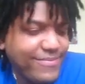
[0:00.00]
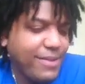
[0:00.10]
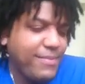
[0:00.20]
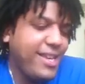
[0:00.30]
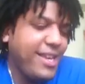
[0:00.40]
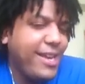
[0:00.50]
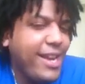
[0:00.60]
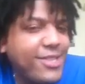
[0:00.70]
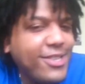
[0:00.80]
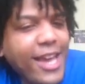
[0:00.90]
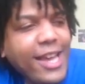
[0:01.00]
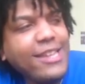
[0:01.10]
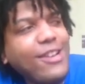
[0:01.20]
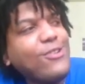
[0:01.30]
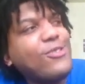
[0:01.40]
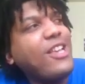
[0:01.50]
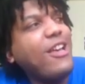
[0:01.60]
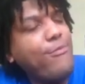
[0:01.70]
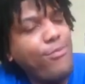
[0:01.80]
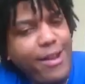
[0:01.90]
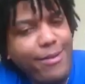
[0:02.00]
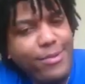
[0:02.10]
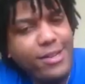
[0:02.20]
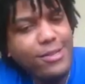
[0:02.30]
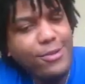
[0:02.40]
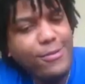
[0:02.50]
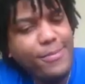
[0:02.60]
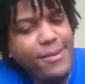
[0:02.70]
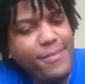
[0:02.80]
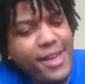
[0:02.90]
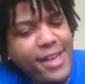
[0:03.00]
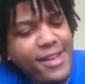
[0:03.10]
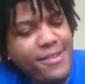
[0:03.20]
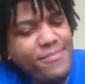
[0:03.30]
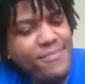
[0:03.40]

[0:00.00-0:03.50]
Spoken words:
But yeah, they just hating on Seth probably a little bit, man.